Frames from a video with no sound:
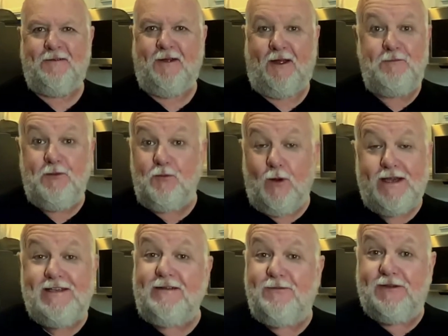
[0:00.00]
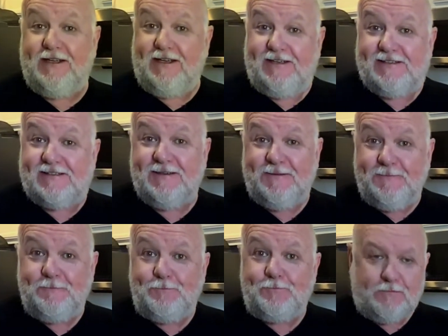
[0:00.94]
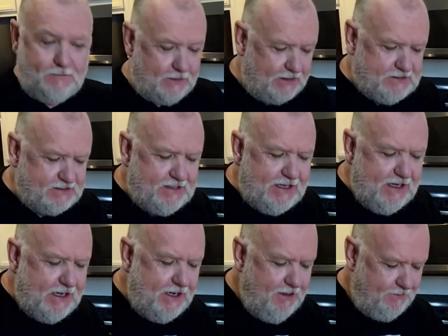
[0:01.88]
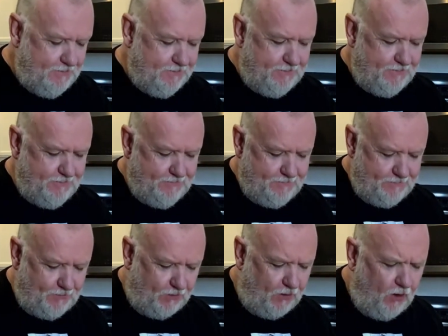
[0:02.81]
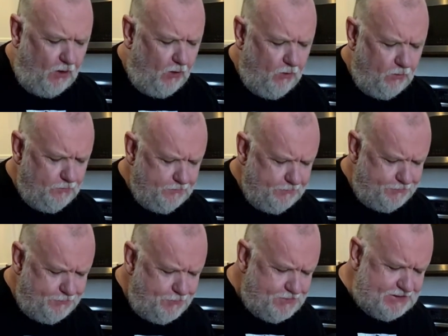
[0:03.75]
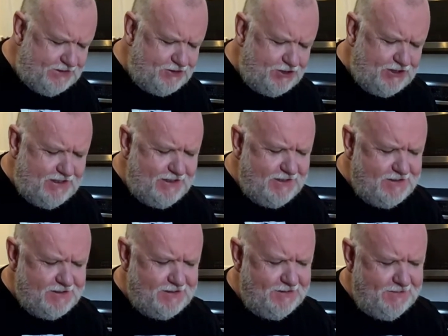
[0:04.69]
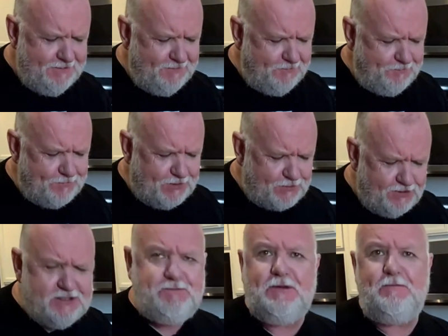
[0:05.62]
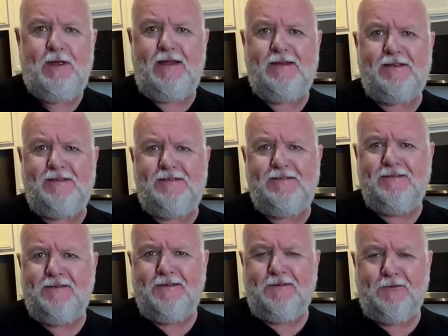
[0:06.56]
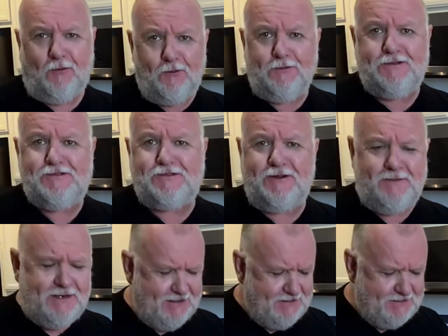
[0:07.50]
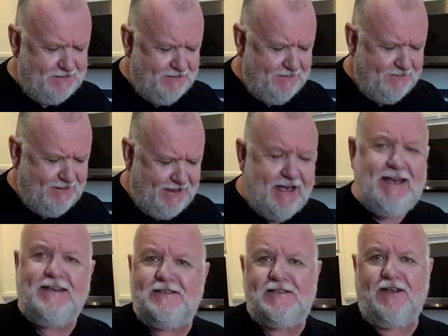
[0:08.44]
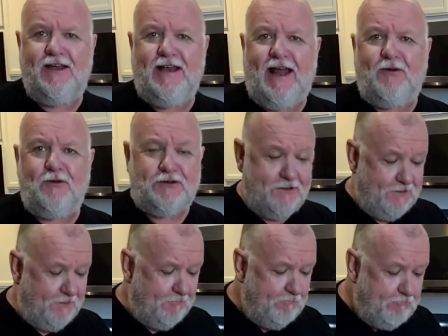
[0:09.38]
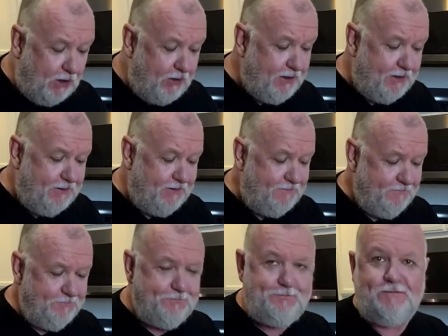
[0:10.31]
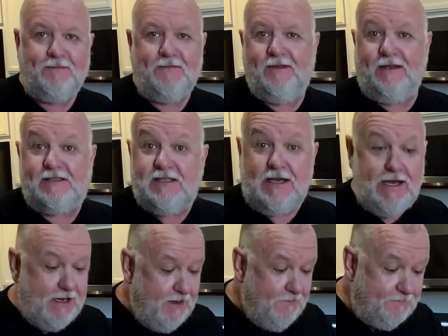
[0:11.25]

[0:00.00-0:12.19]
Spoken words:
I've been waiting for this. Let's see. Oh, oozing cheese, crispy bacon, all the trimmings, the inside out burger. Let's see.